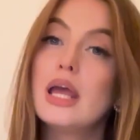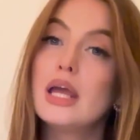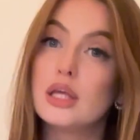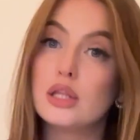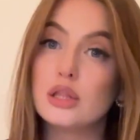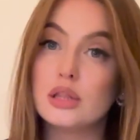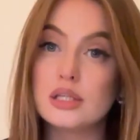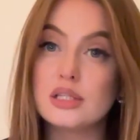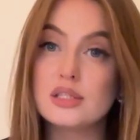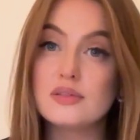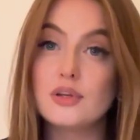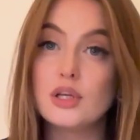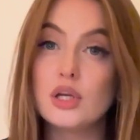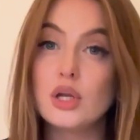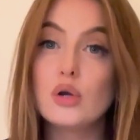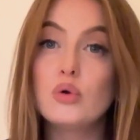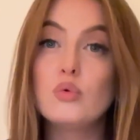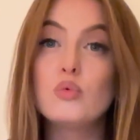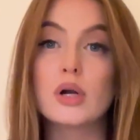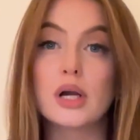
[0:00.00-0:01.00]
In this
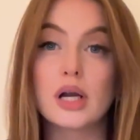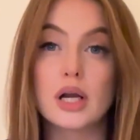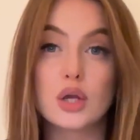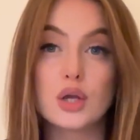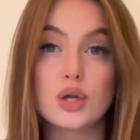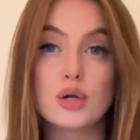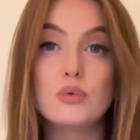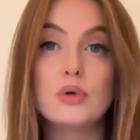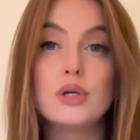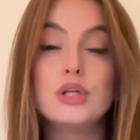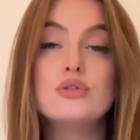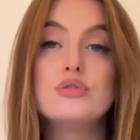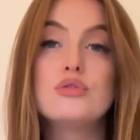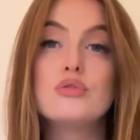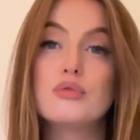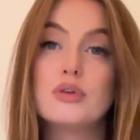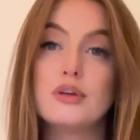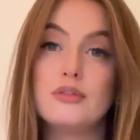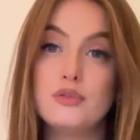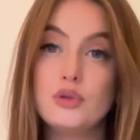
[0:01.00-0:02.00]
video we're going
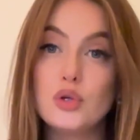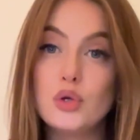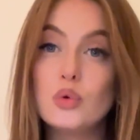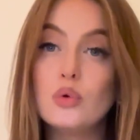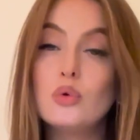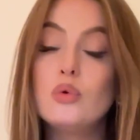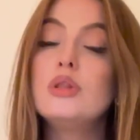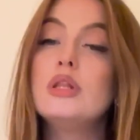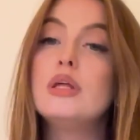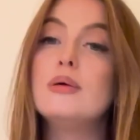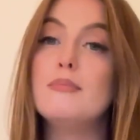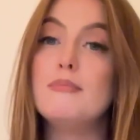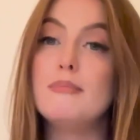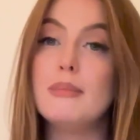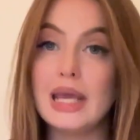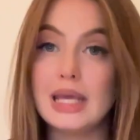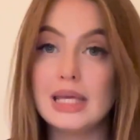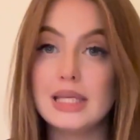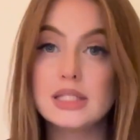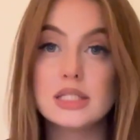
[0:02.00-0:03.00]
to review the
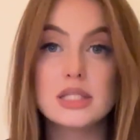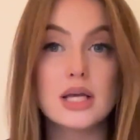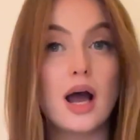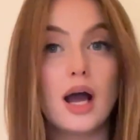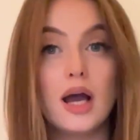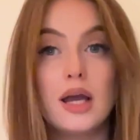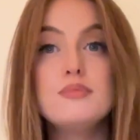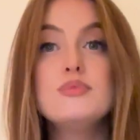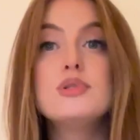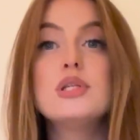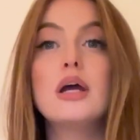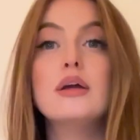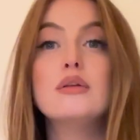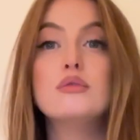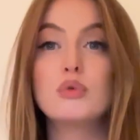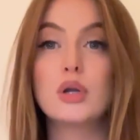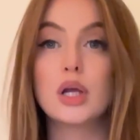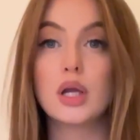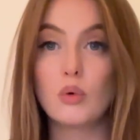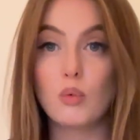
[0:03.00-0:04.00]
main types
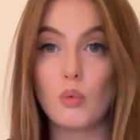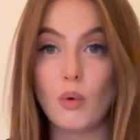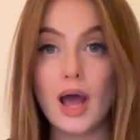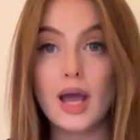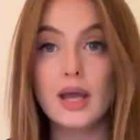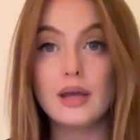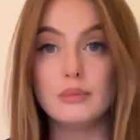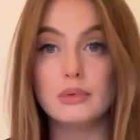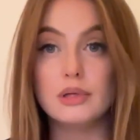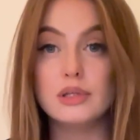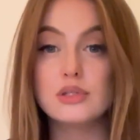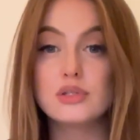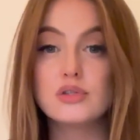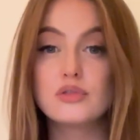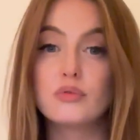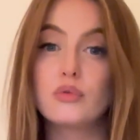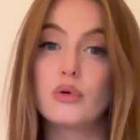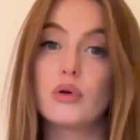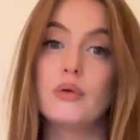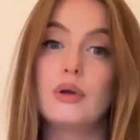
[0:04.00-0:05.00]
and requirements
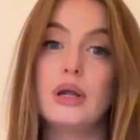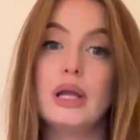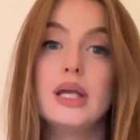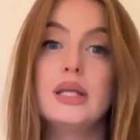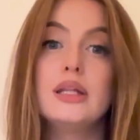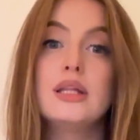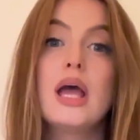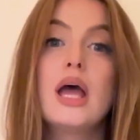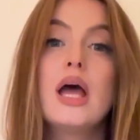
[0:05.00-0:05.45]
for it.